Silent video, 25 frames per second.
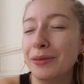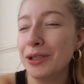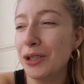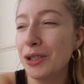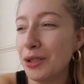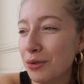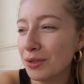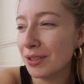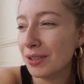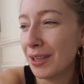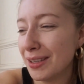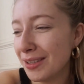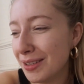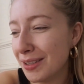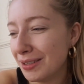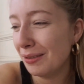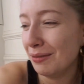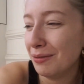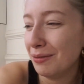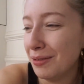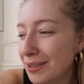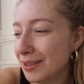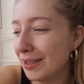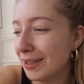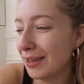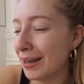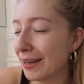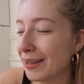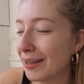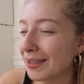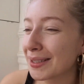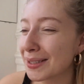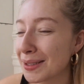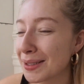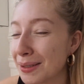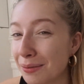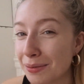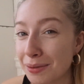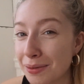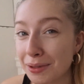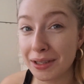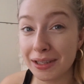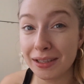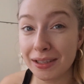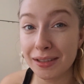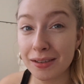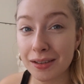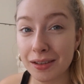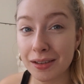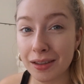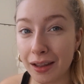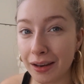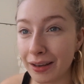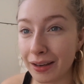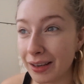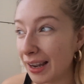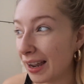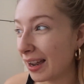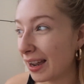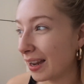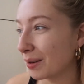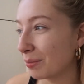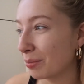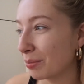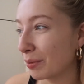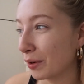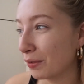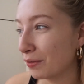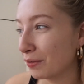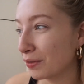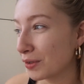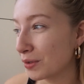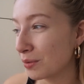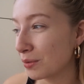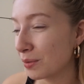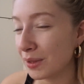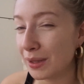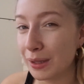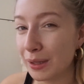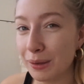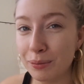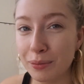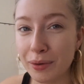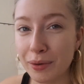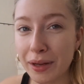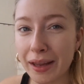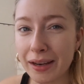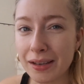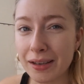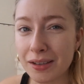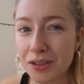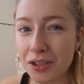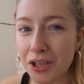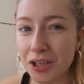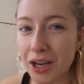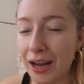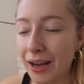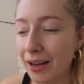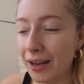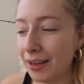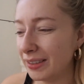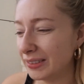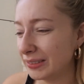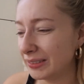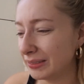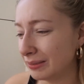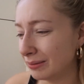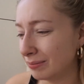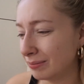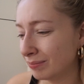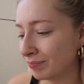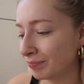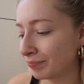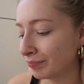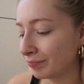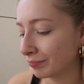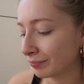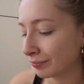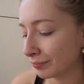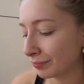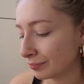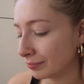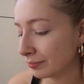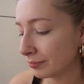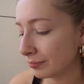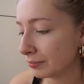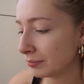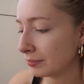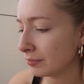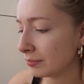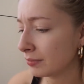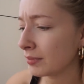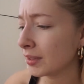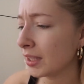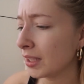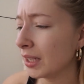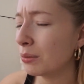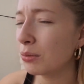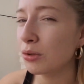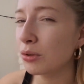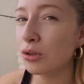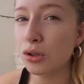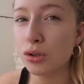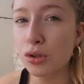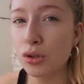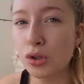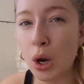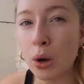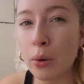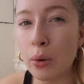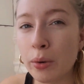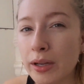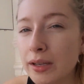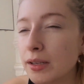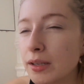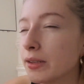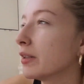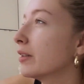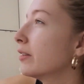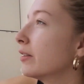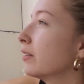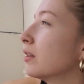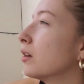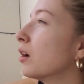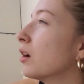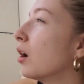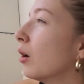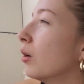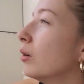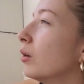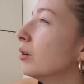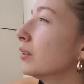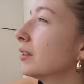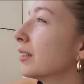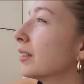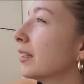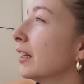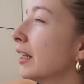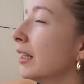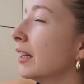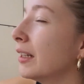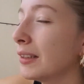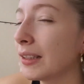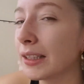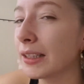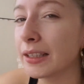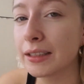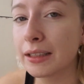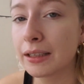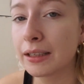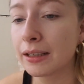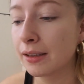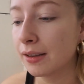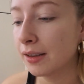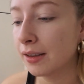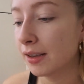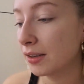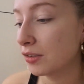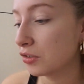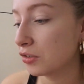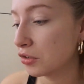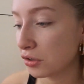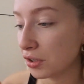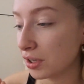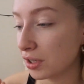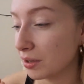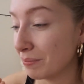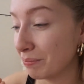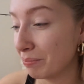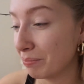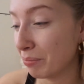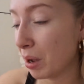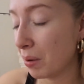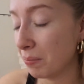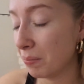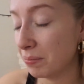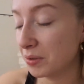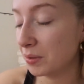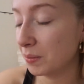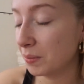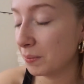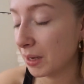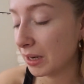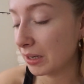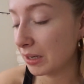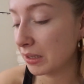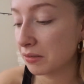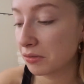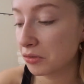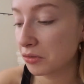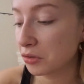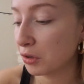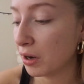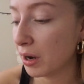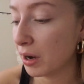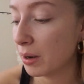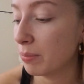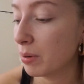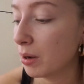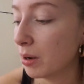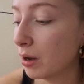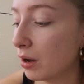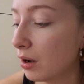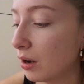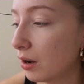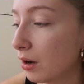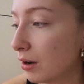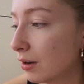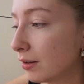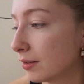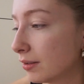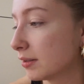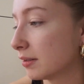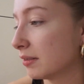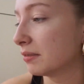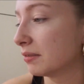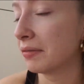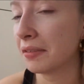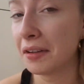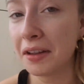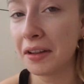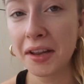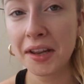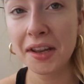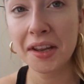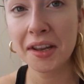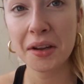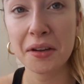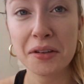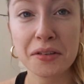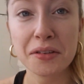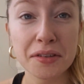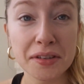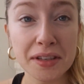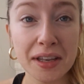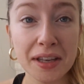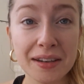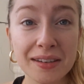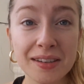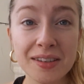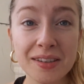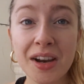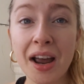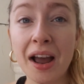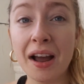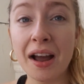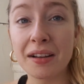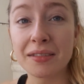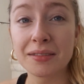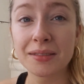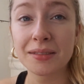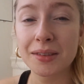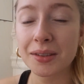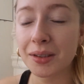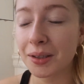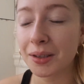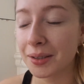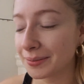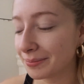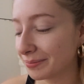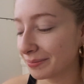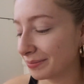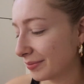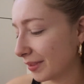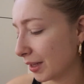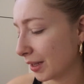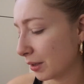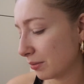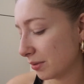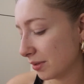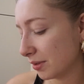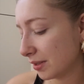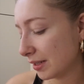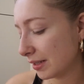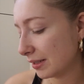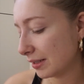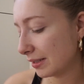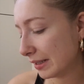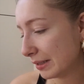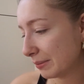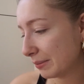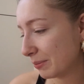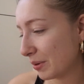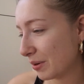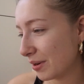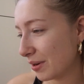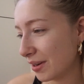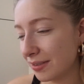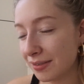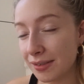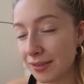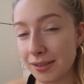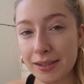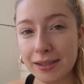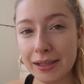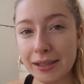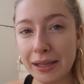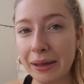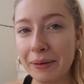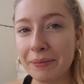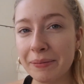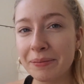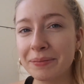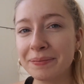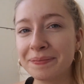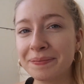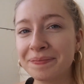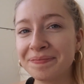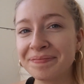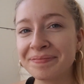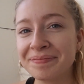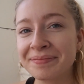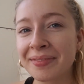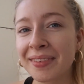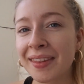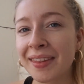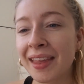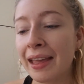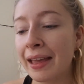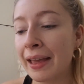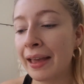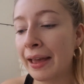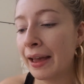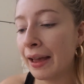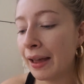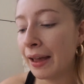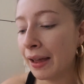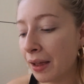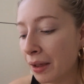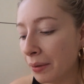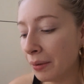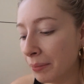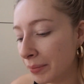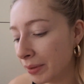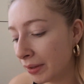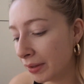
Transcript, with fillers: which was actually really nice. It was literally like I had breakfast with him, we had a chat and it was just so easy and then holding it, like just popped my tripod just had a chat. So that was nice this morning to see him. Um,